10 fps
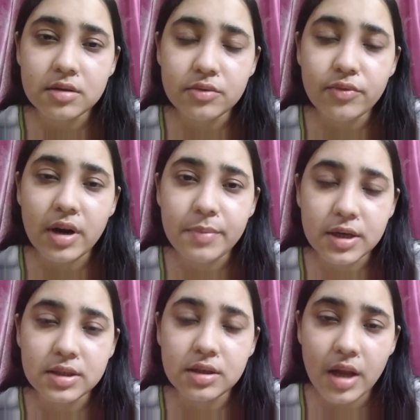one
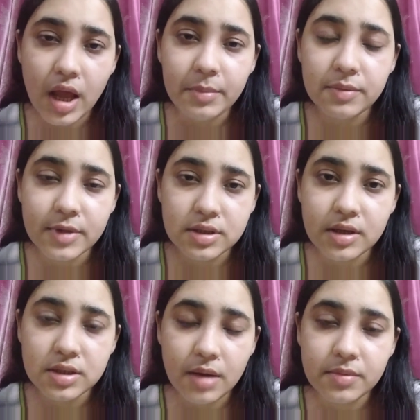person named
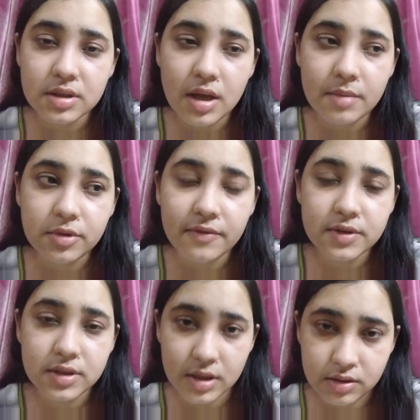Mr. James came to
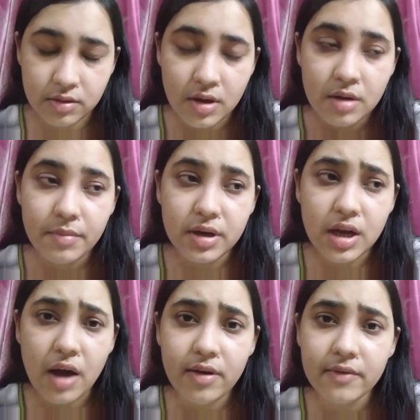visit you. But
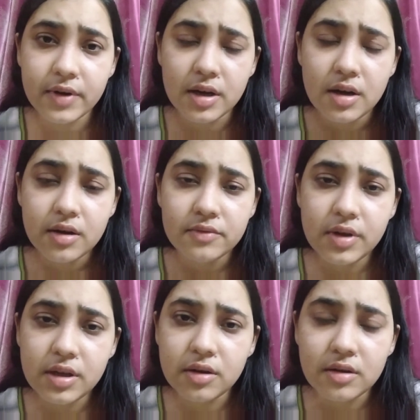however,
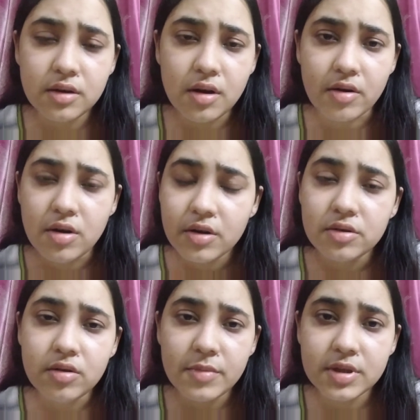we don't know
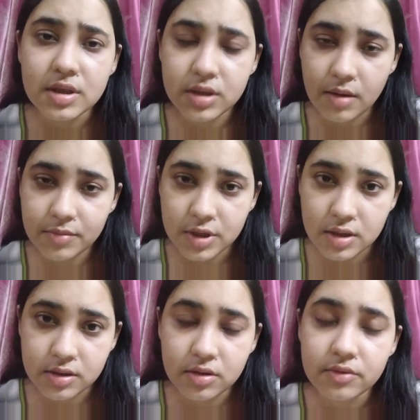who Mr. James
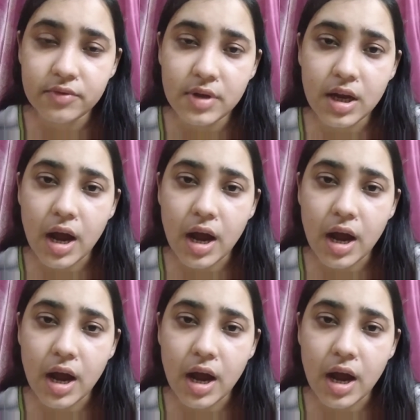is, so we are